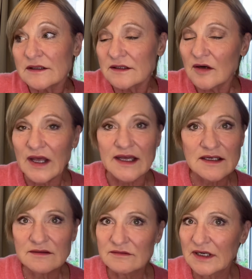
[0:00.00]

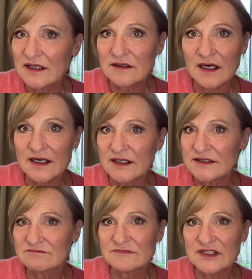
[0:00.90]
Okay, well,
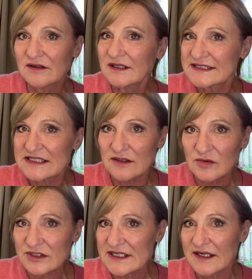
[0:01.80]
I still
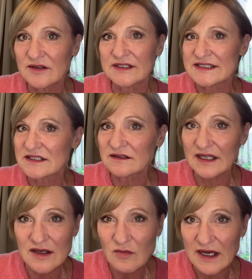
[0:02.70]
worked out, I still
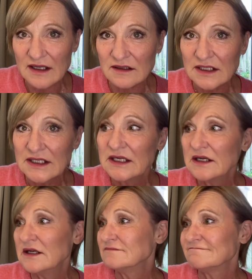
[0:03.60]
ate well.
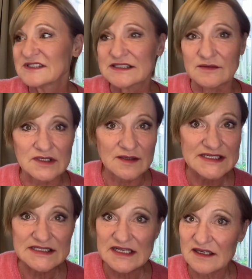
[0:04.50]
Sometimes
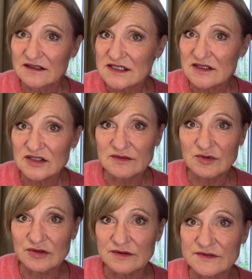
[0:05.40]
the scale isn't going to
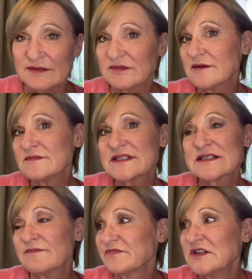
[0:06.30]
move.
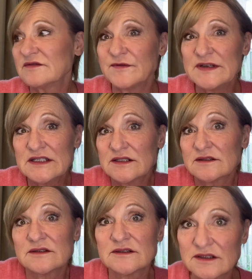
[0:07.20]
Sometimes you
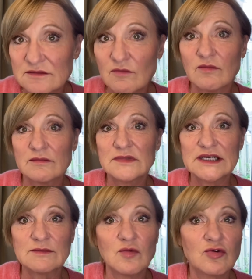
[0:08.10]
feel
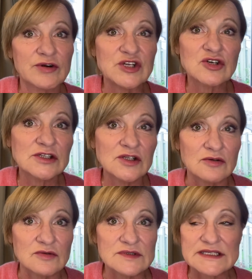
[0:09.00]
it more in your
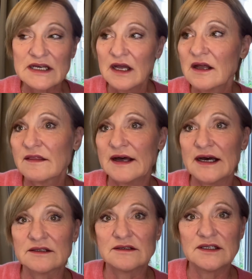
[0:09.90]
clothes
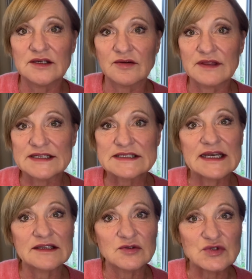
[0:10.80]
that, things
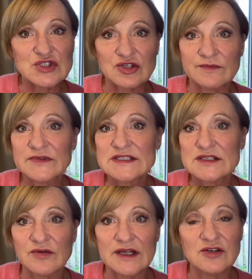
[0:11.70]
get looser
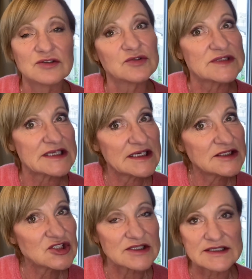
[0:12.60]
so that you're losing
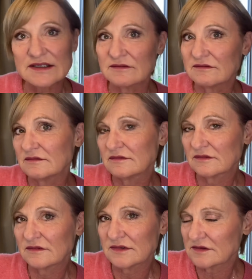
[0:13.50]
inches, and
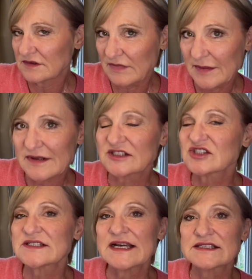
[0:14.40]
maybe that's
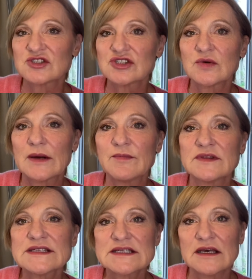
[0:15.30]
just hasn't showed up on
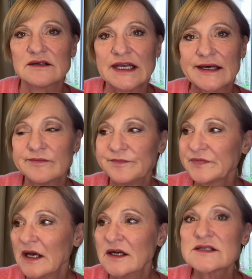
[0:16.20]
the scale yet.
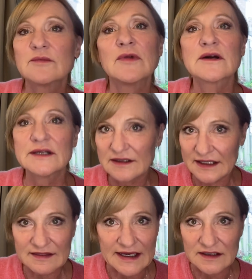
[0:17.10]
So I'm not going to
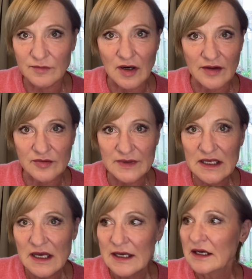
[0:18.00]
let that bother
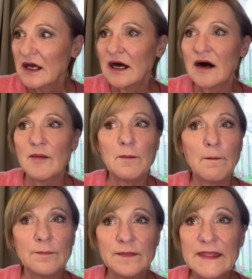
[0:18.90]
me,
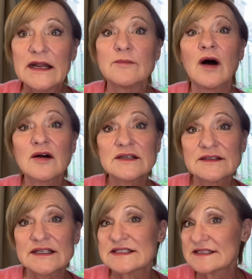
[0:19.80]
and I'm not going to
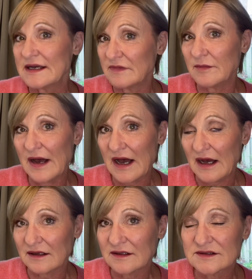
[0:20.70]
let it set me
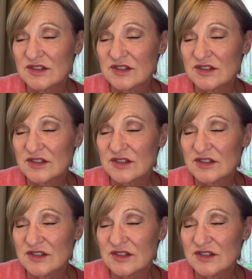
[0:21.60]
back.